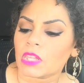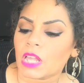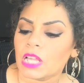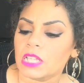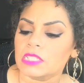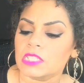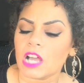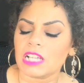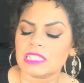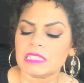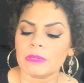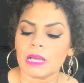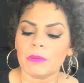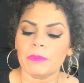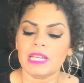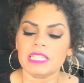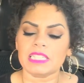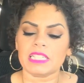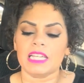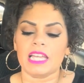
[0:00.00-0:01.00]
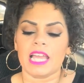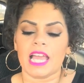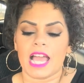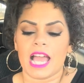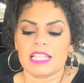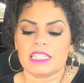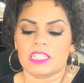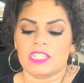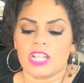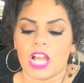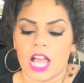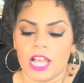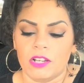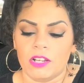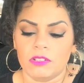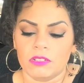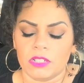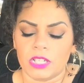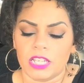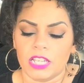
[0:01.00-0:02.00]
talks about basically as a
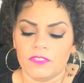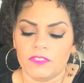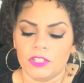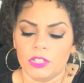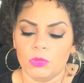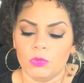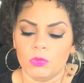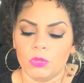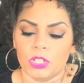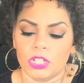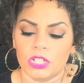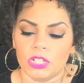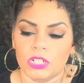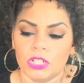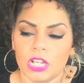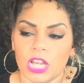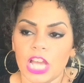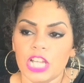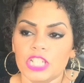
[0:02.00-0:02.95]
child, if you were